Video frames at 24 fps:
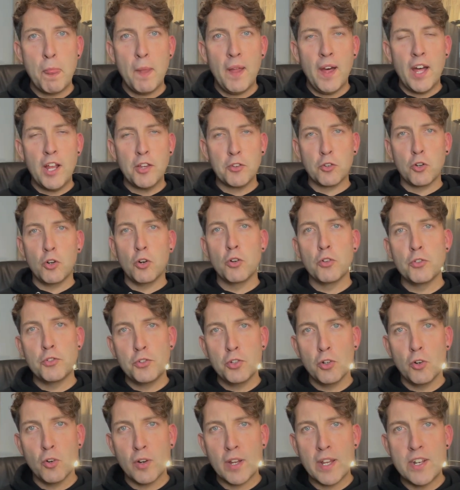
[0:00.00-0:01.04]
And it's called
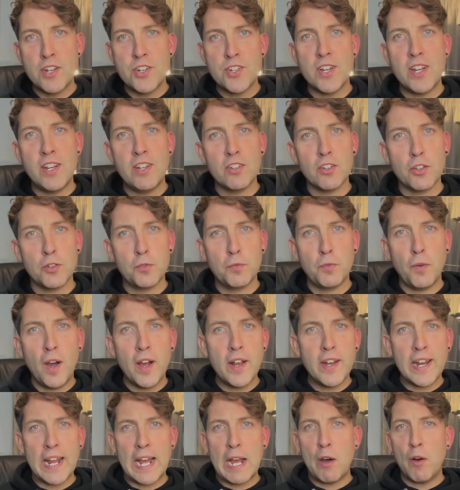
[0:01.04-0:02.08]
Talking Jesus,
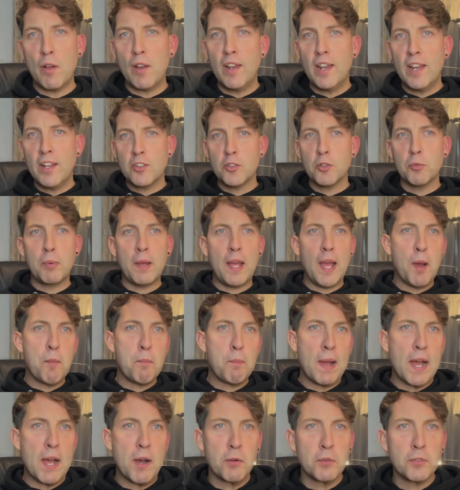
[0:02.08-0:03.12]
finding out a little bit
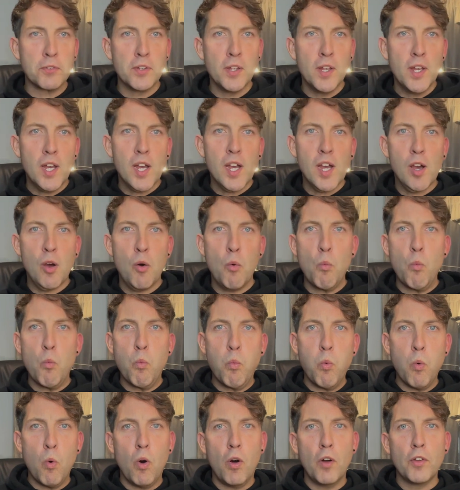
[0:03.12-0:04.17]
about
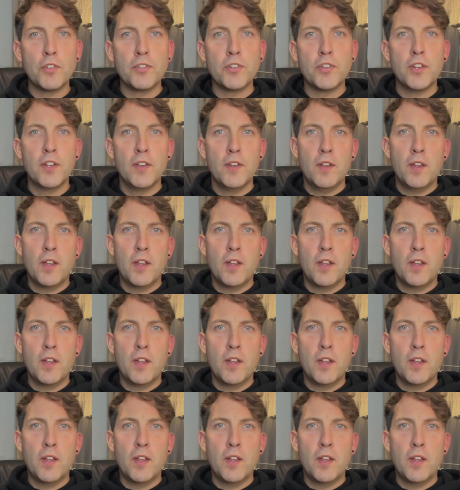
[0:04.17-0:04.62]
what